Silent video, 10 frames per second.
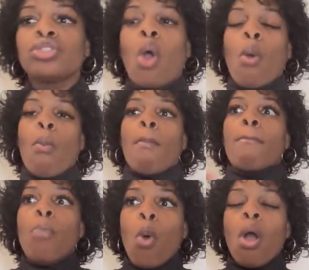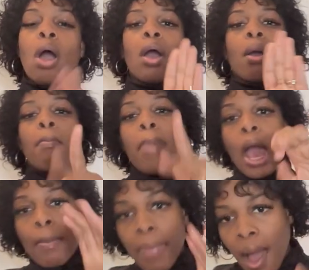more
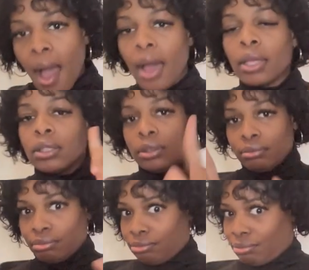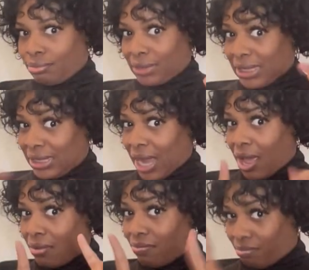BIPOC, that's
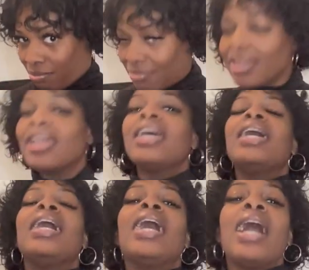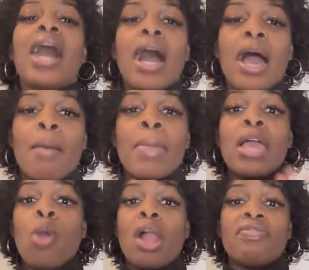fine,
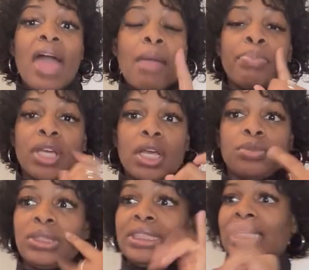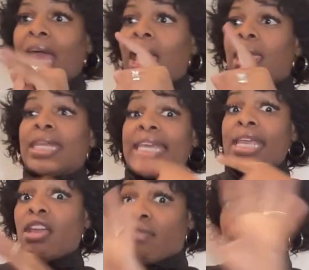and all of that because we see that in
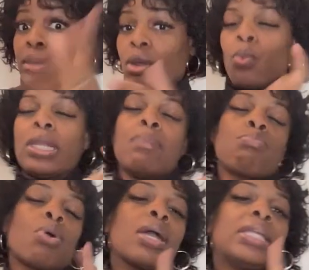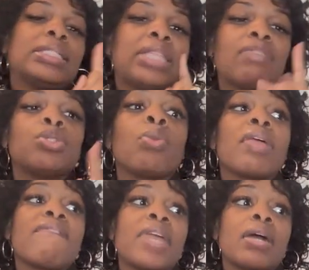hearing, we need more in the stuff so
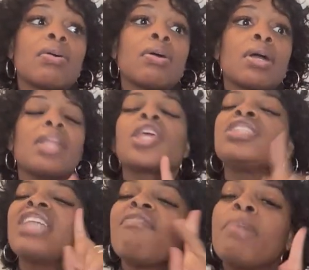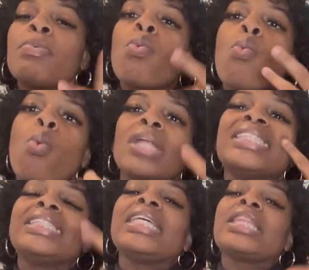they feel, and the stuff people want
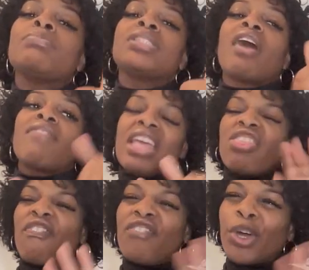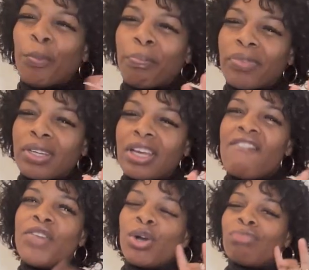to see themselves in the film,
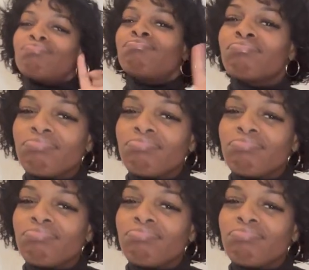feel,